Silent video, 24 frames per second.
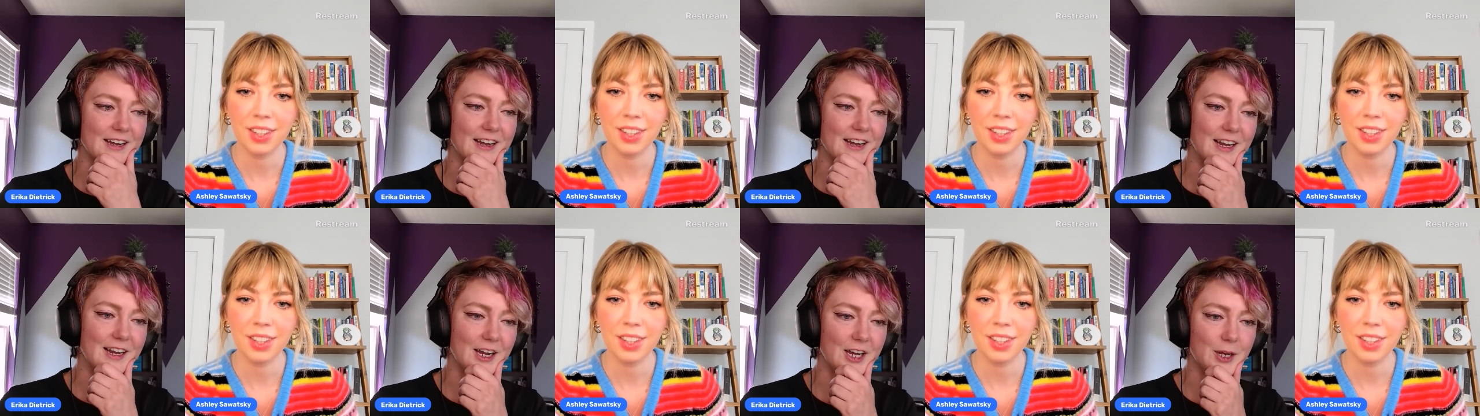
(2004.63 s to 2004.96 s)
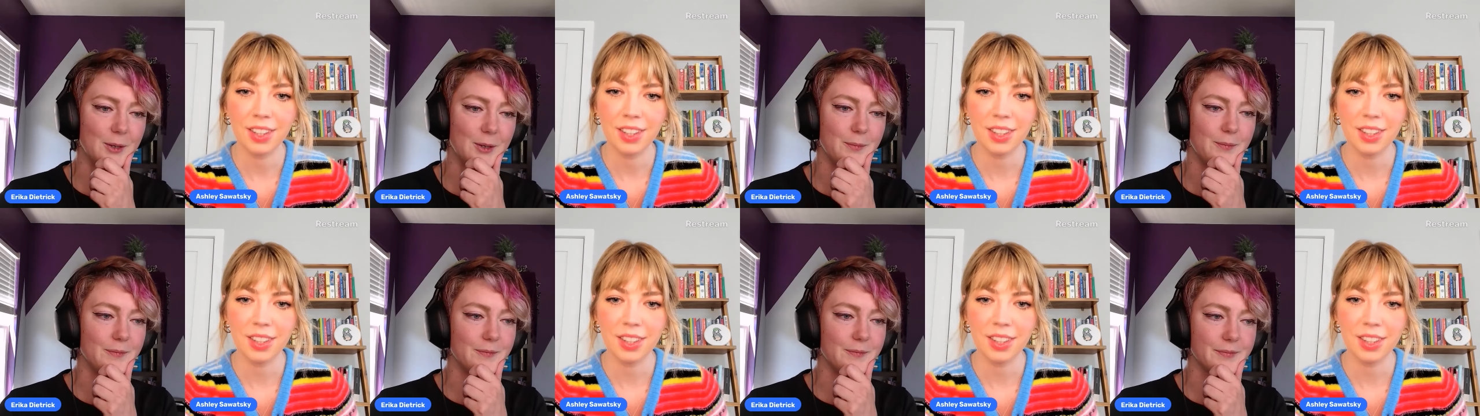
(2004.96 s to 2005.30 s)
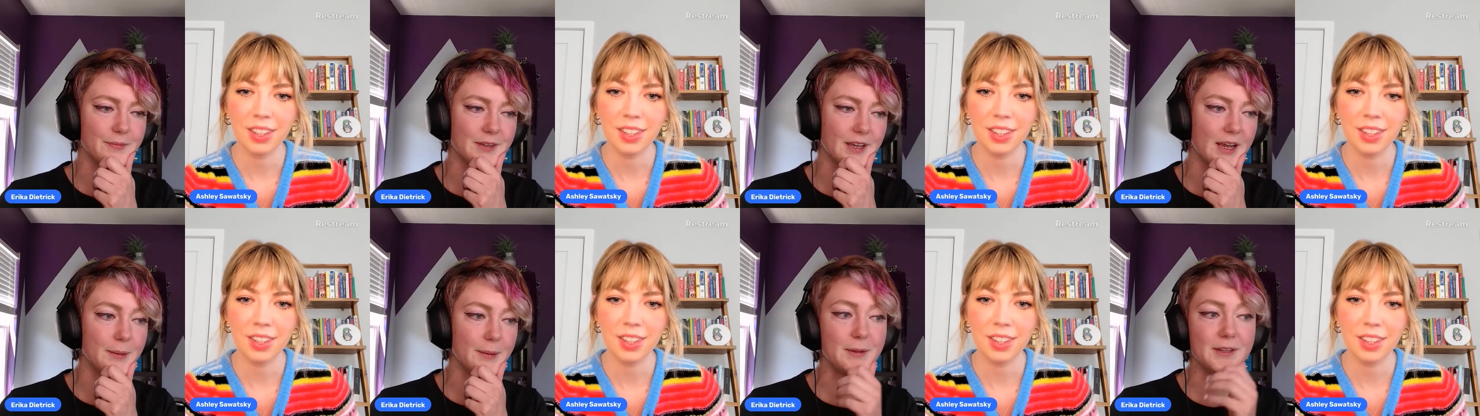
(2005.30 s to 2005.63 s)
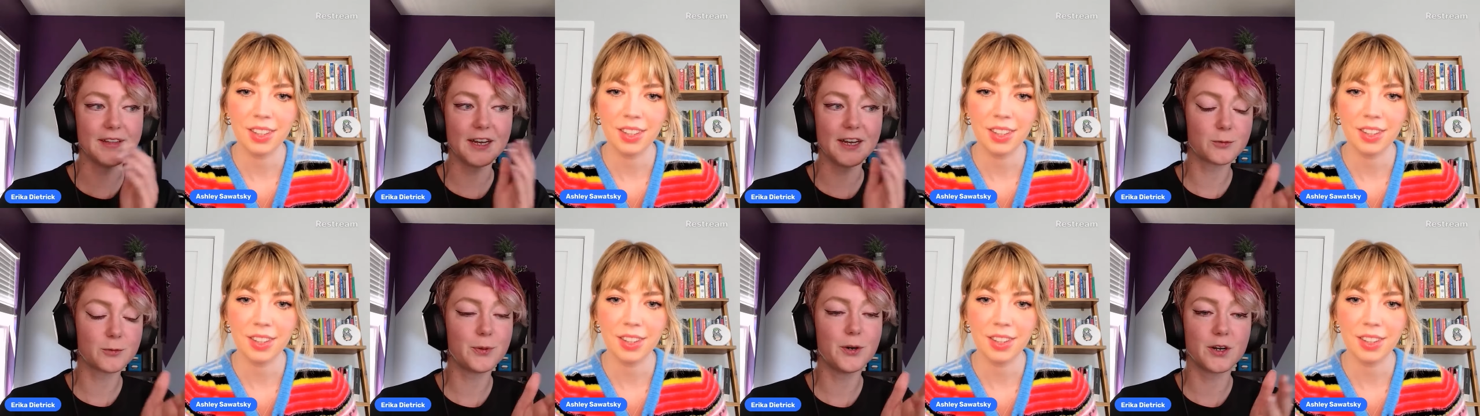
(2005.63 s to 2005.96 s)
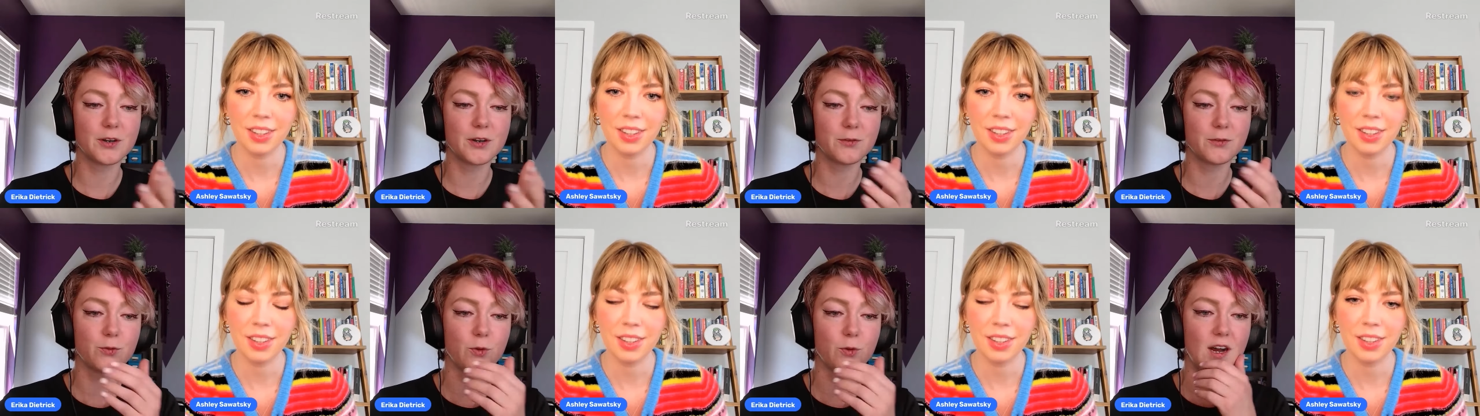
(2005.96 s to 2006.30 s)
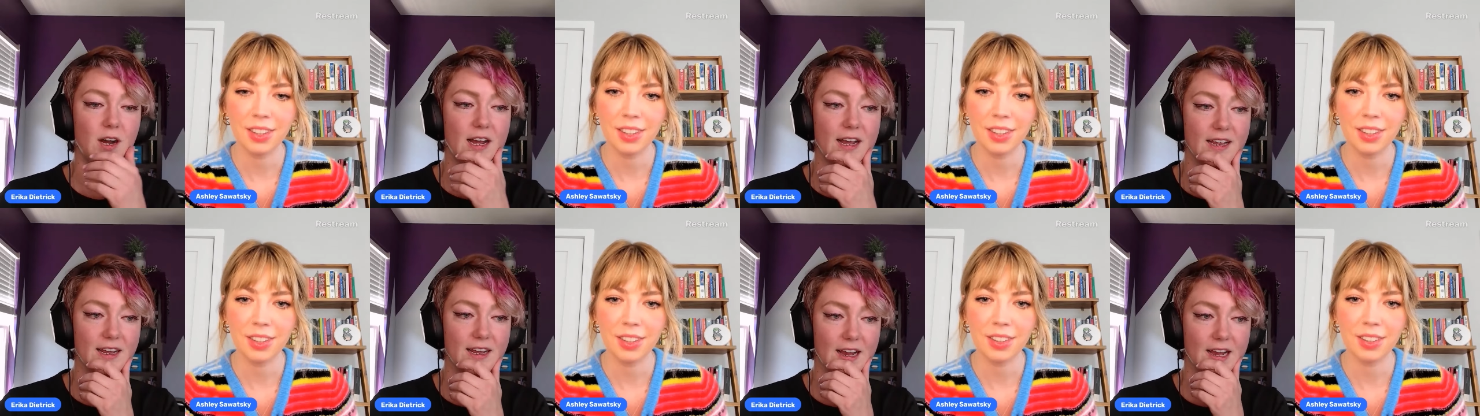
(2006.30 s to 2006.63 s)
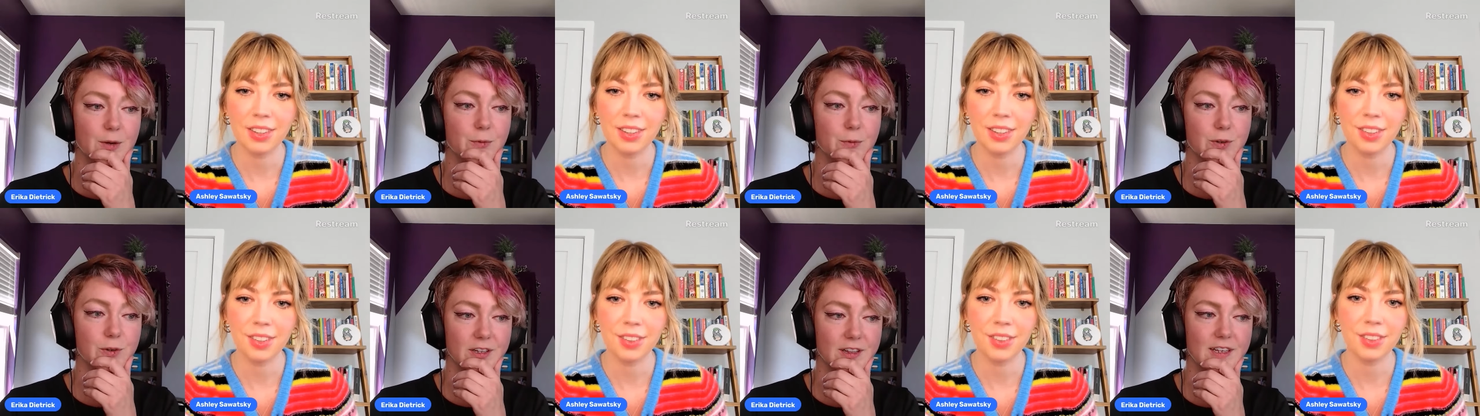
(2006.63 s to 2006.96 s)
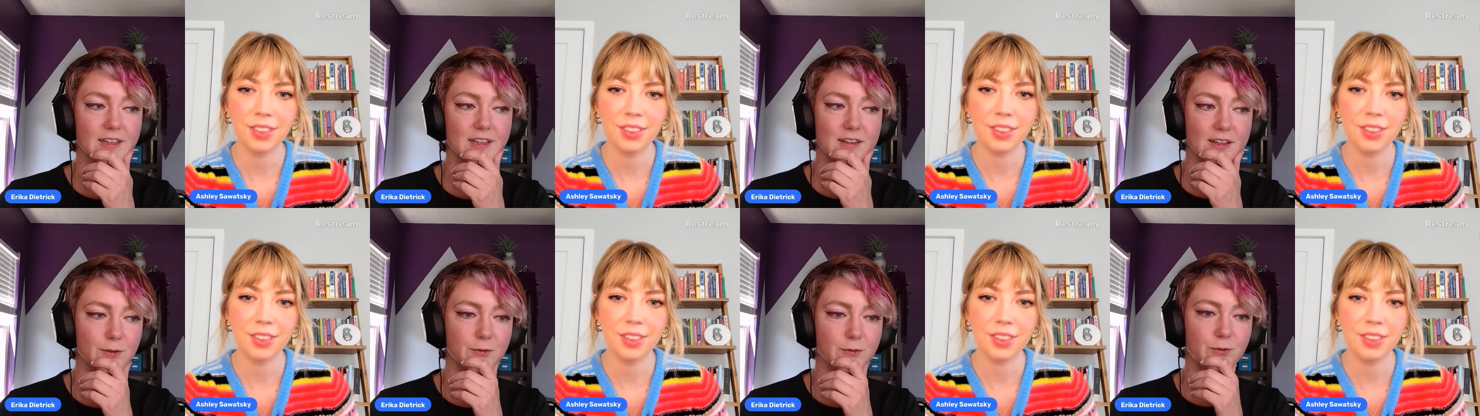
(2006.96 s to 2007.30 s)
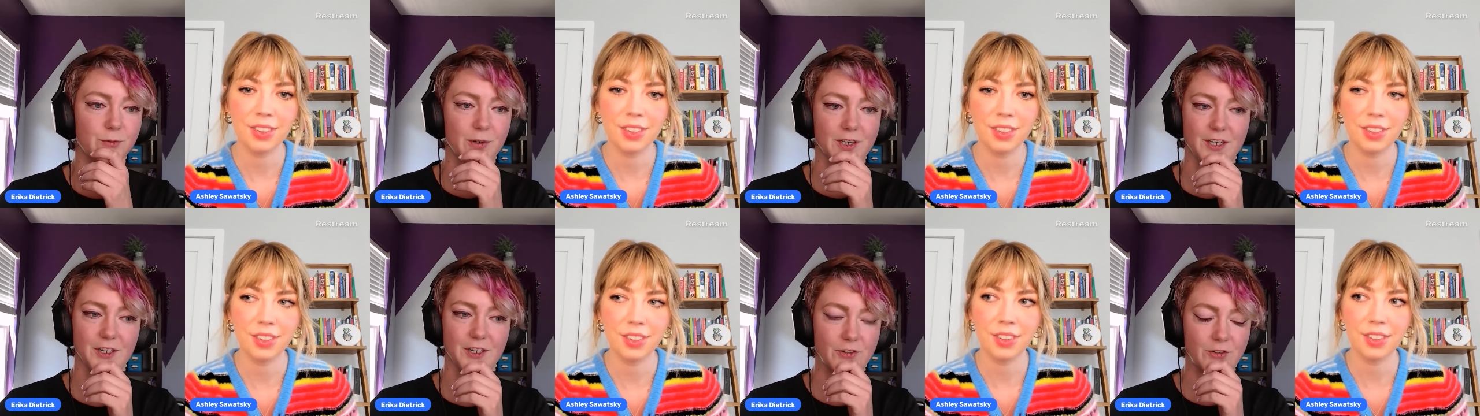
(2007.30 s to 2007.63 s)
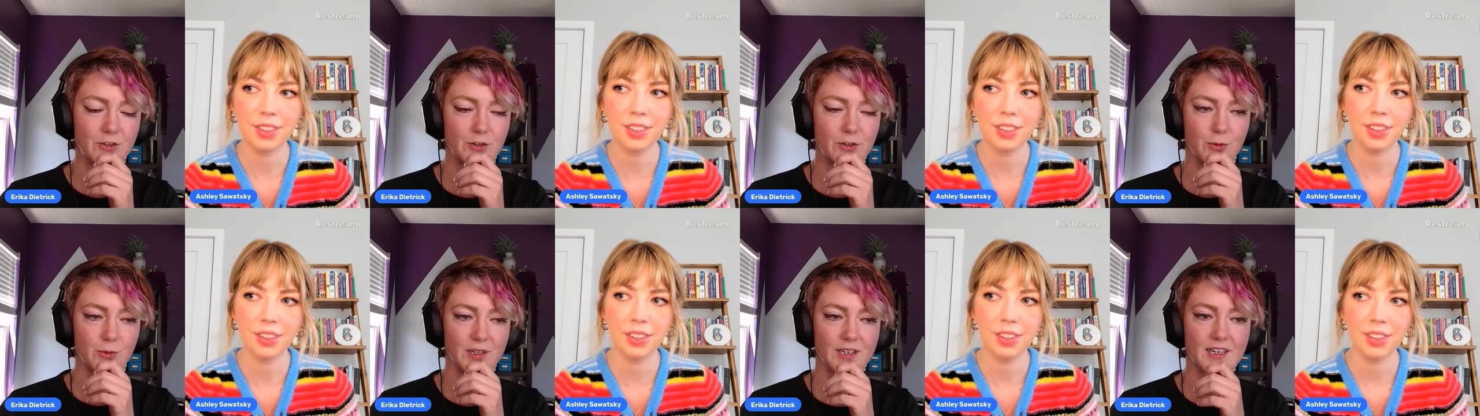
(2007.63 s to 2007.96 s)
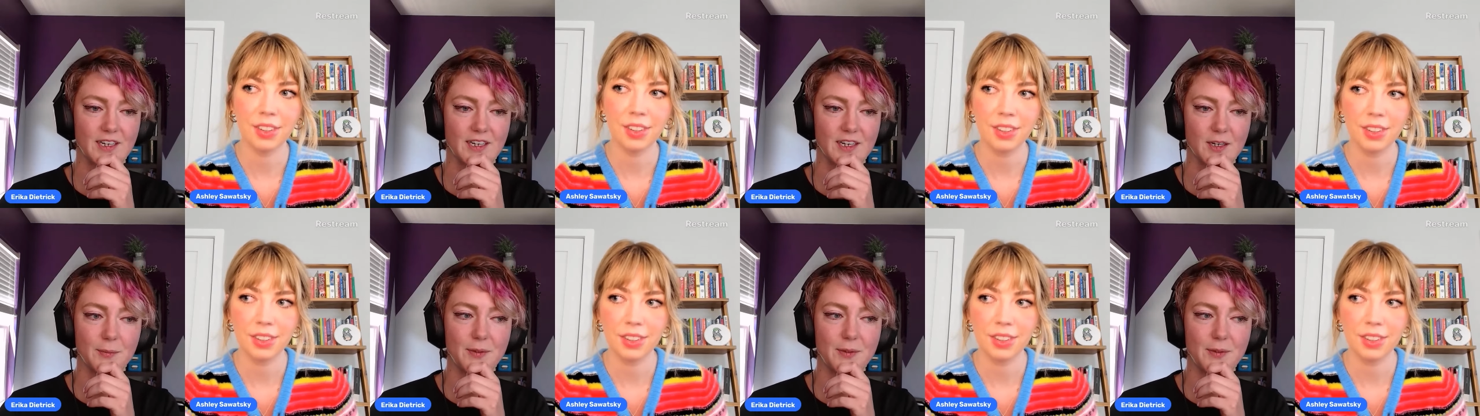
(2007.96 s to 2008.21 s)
Speaker 1: Um, I mean, that's part of why I really love what you're doing here,